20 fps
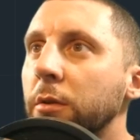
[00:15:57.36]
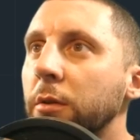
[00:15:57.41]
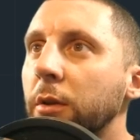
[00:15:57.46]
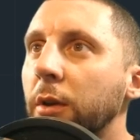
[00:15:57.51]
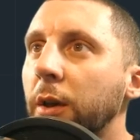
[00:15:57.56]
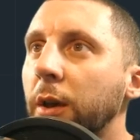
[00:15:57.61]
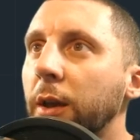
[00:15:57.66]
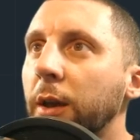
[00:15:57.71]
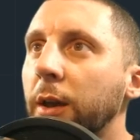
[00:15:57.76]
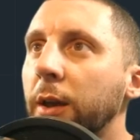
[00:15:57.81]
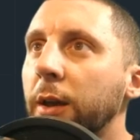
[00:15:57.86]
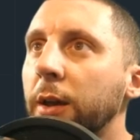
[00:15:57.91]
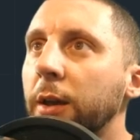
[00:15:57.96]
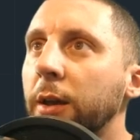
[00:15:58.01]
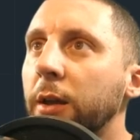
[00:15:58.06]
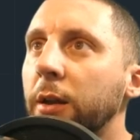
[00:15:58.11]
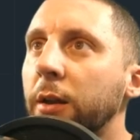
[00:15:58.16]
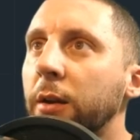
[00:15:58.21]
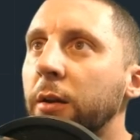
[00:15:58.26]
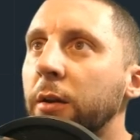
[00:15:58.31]

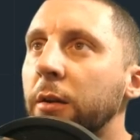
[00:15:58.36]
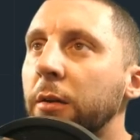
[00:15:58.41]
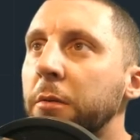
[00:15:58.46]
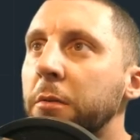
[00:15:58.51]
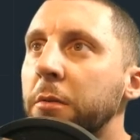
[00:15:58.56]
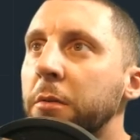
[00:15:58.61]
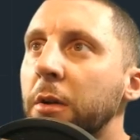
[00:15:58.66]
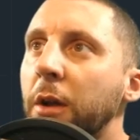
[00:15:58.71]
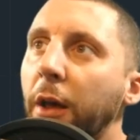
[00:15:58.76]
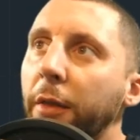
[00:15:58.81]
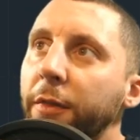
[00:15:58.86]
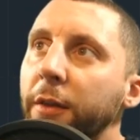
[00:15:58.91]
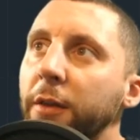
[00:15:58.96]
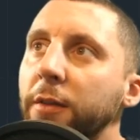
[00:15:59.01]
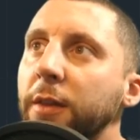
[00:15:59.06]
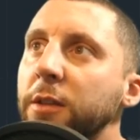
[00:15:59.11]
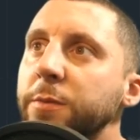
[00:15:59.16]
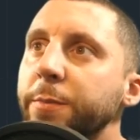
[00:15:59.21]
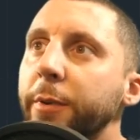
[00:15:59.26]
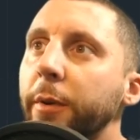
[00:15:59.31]
and I think
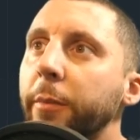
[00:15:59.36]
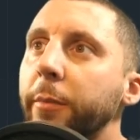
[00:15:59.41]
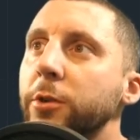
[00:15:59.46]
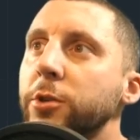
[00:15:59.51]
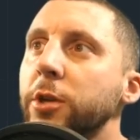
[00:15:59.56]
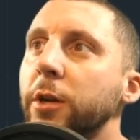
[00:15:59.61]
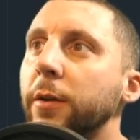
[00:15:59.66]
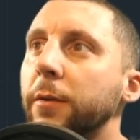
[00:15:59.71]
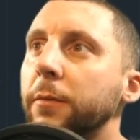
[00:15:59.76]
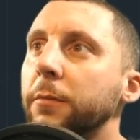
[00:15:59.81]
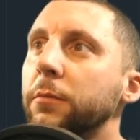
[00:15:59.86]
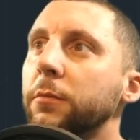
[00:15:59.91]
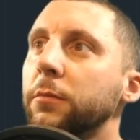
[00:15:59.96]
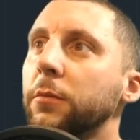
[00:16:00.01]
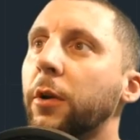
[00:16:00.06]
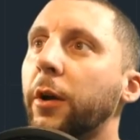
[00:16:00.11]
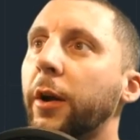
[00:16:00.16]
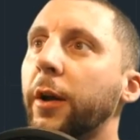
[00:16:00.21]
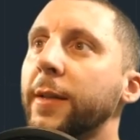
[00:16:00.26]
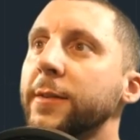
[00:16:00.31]
that's pretty much it.
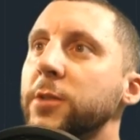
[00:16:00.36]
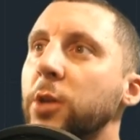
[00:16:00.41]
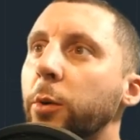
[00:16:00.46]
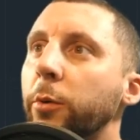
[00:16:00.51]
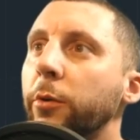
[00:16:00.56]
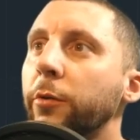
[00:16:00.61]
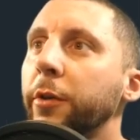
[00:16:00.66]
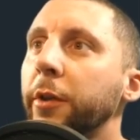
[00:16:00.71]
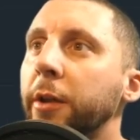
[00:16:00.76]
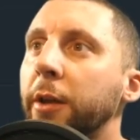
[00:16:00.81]
Alright, that's all we really